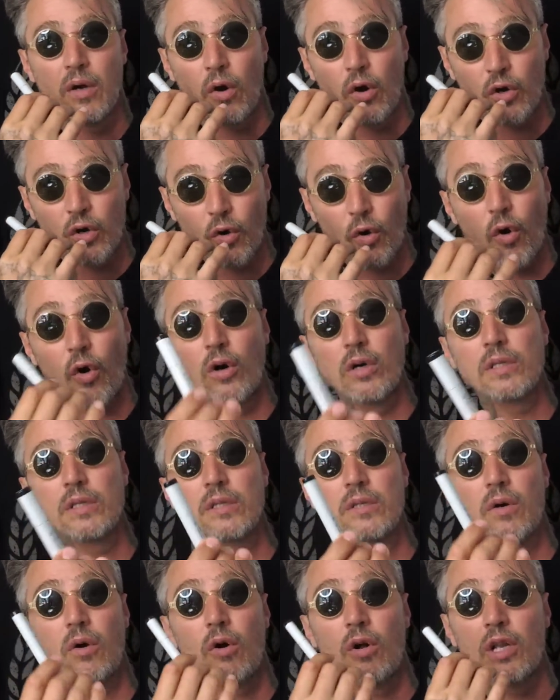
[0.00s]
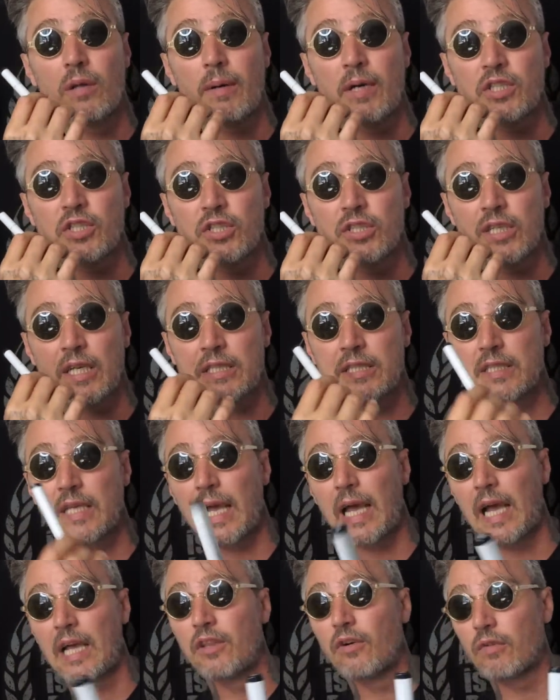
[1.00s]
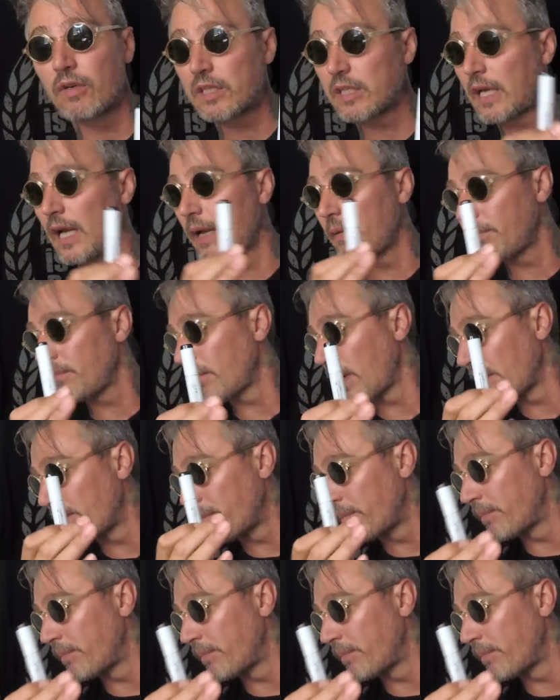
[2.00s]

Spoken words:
or owned, all the machines I had over time.